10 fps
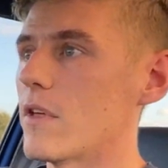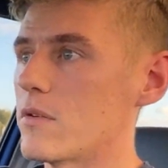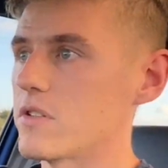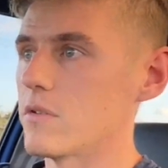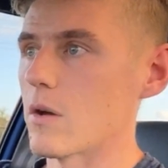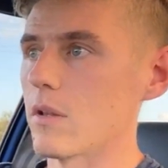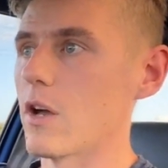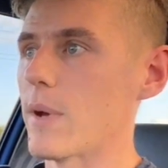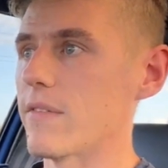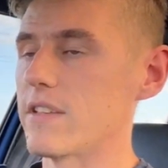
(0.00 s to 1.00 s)
those who know a
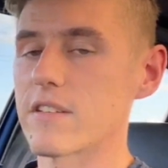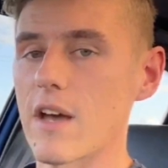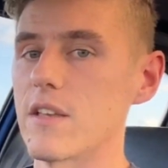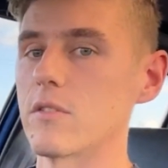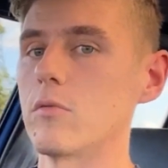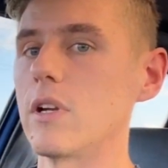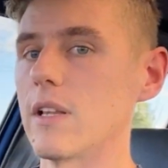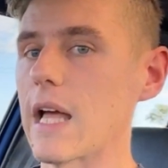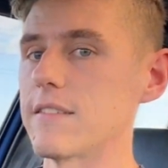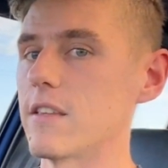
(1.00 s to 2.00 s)
lot about these cars will
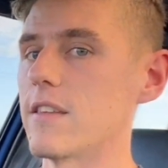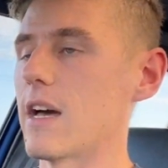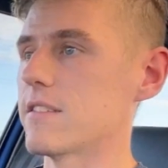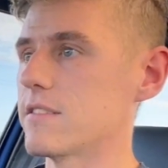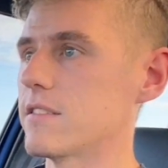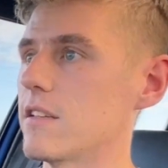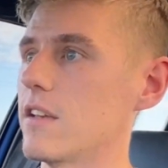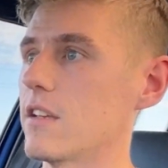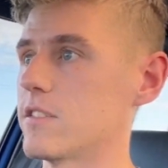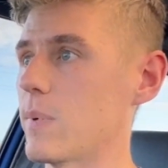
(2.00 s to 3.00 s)
realise that that's
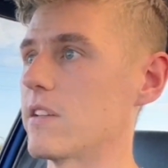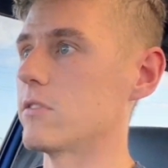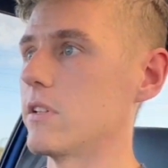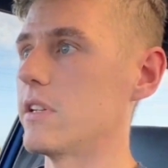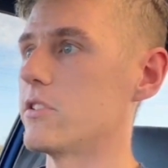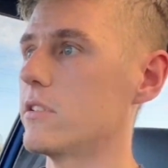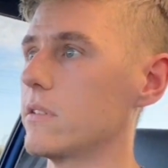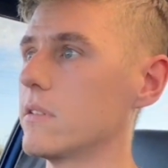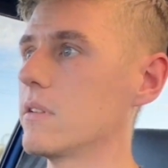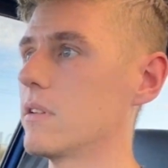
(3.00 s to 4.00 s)
a special
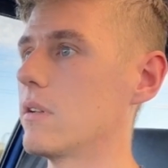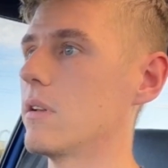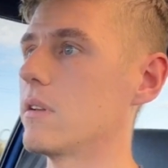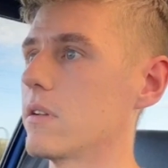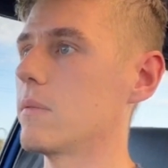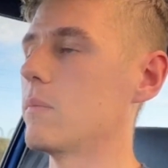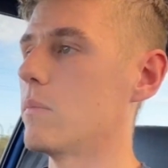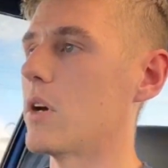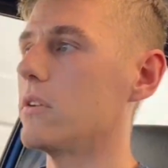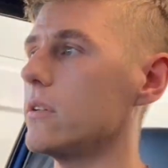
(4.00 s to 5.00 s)
edition
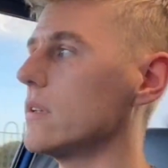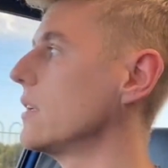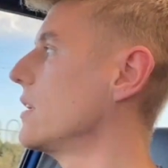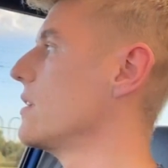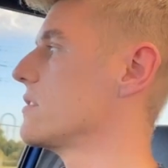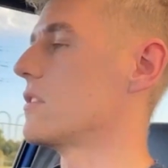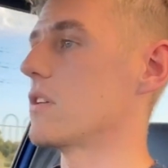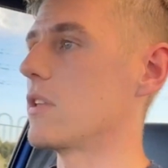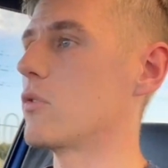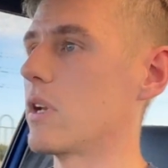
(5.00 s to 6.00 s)
model. So there's
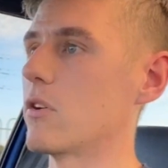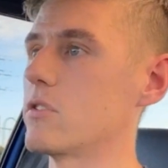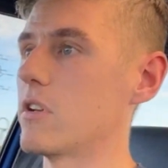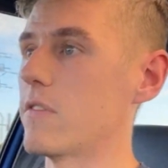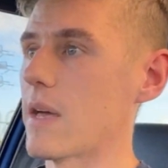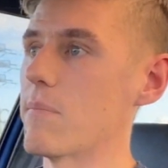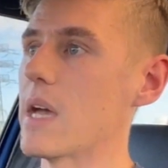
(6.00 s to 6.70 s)
only 300 of them